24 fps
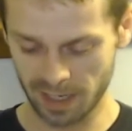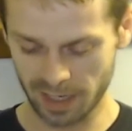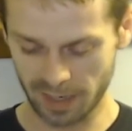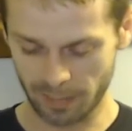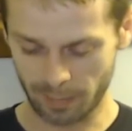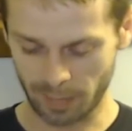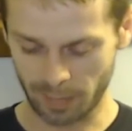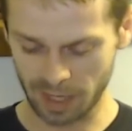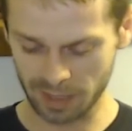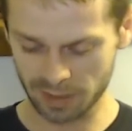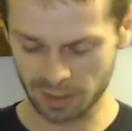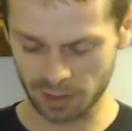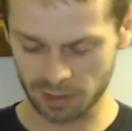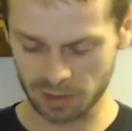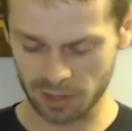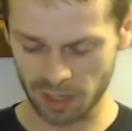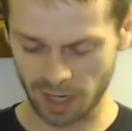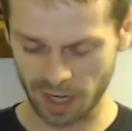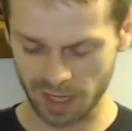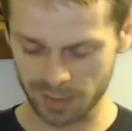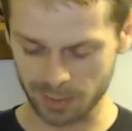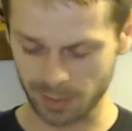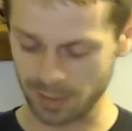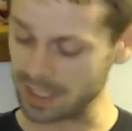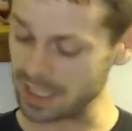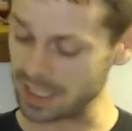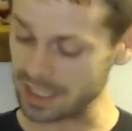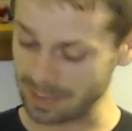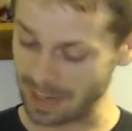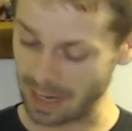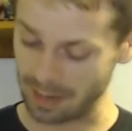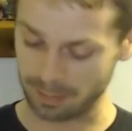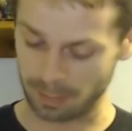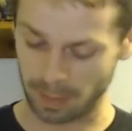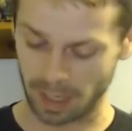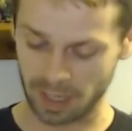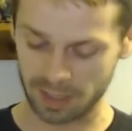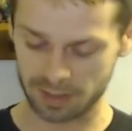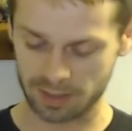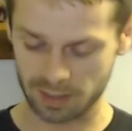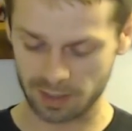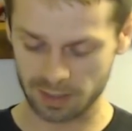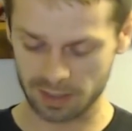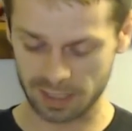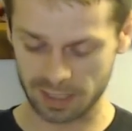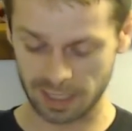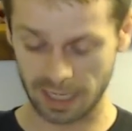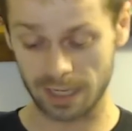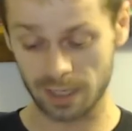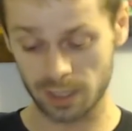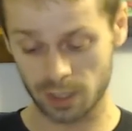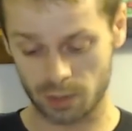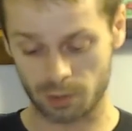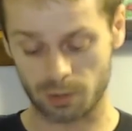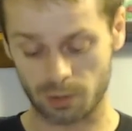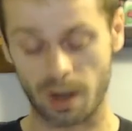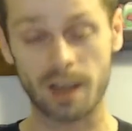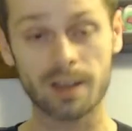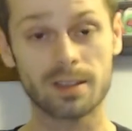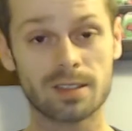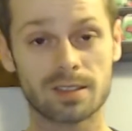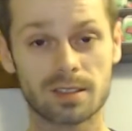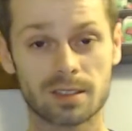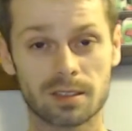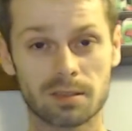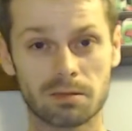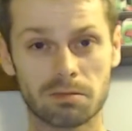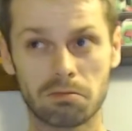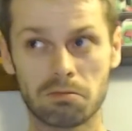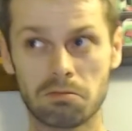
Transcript: Monster Trucks, which is about monsters in trucks.